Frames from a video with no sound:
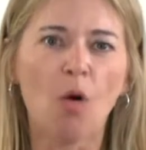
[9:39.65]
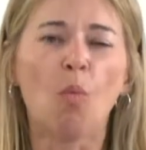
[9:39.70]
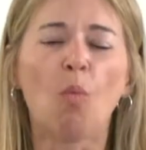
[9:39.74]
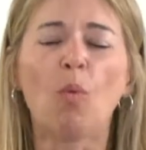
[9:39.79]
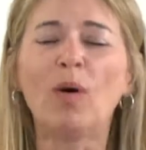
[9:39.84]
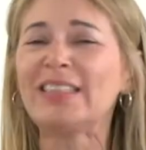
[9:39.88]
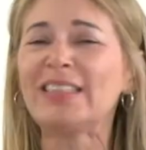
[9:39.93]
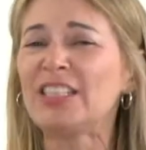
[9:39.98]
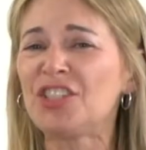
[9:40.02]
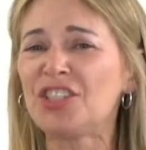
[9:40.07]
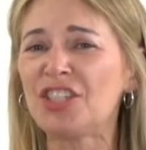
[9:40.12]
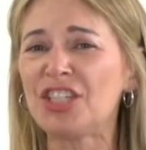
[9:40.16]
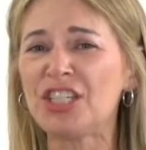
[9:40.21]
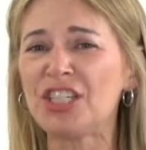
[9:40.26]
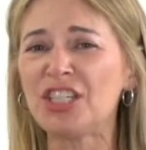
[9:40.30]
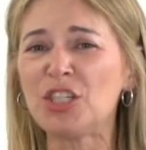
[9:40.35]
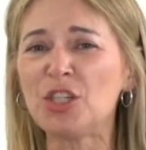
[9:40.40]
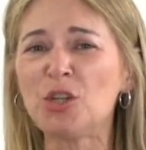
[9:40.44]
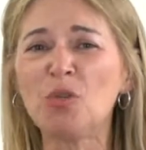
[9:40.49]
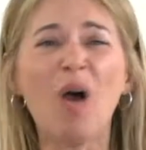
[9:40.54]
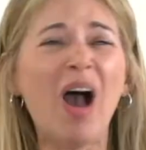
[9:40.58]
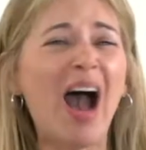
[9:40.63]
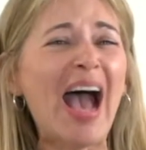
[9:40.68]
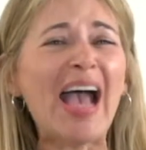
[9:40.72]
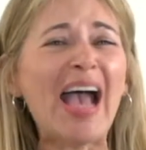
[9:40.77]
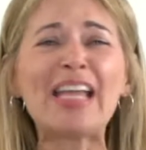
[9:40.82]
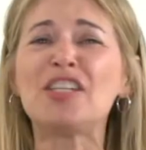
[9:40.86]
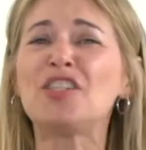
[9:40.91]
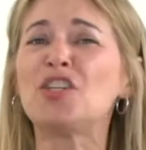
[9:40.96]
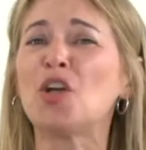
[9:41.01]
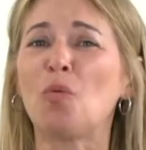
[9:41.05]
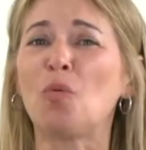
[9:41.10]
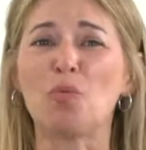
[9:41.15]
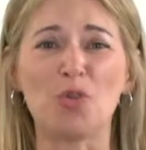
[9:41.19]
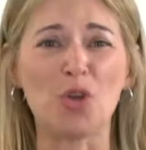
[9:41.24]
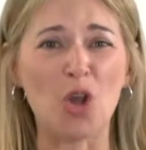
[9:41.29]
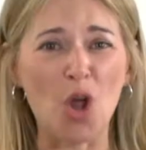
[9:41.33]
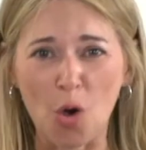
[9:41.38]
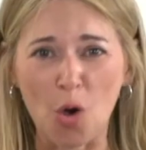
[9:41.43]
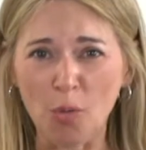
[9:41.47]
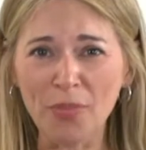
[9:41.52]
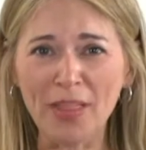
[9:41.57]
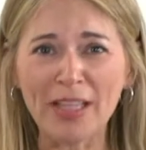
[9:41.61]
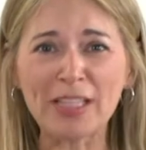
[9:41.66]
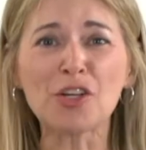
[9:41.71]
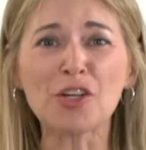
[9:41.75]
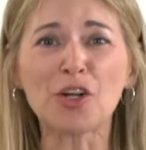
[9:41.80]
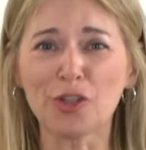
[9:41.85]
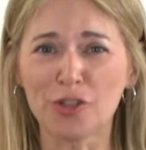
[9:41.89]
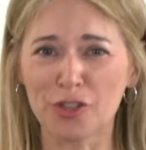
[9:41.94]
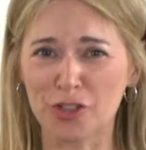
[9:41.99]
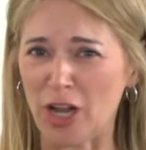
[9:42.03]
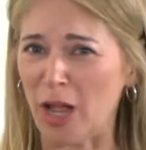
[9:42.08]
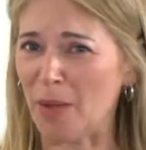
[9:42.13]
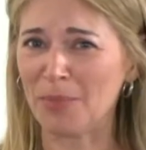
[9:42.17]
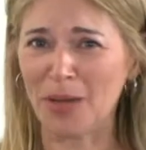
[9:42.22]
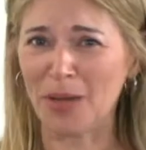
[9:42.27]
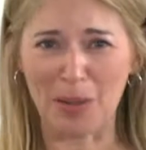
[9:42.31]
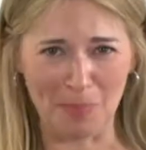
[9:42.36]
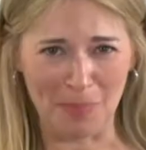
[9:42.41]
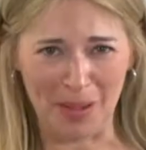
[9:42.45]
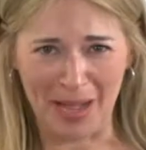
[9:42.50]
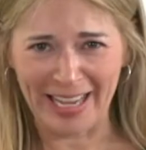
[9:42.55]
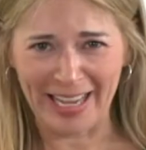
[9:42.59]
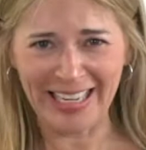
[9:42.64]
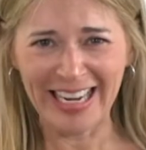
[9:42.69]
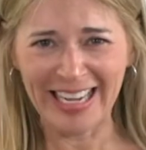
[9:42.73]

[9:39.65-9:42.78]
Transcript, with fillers: What does she do? I don't know. That's her job, not mine.